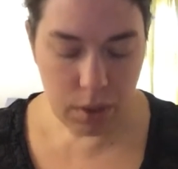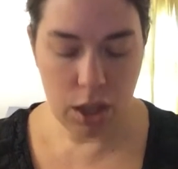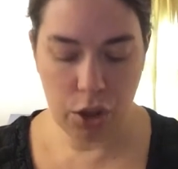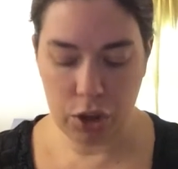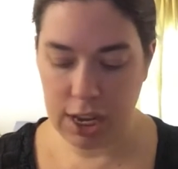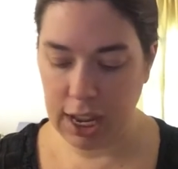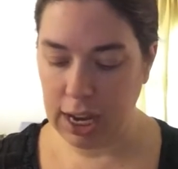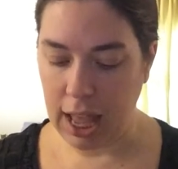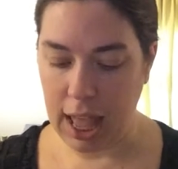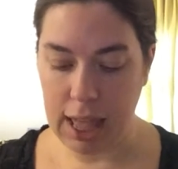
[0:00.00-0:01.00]
You'll
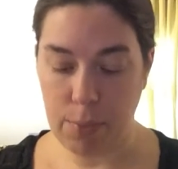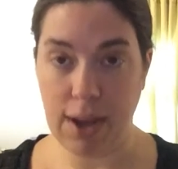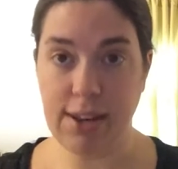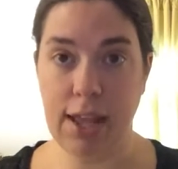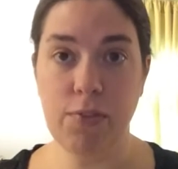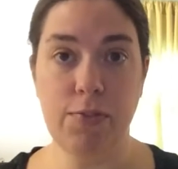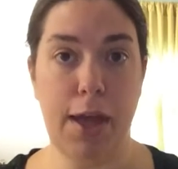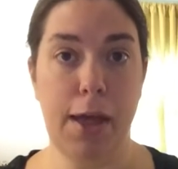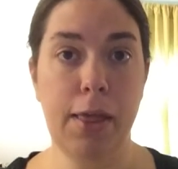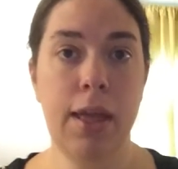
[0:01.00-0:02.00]
need a rectangle
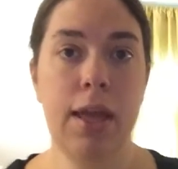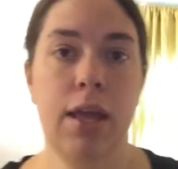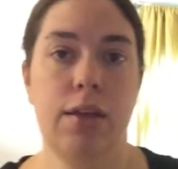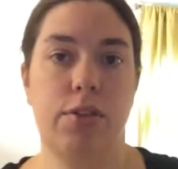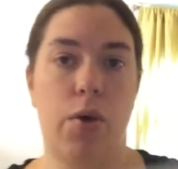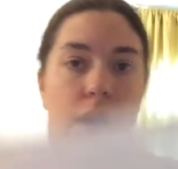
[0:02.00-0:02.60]
veil, so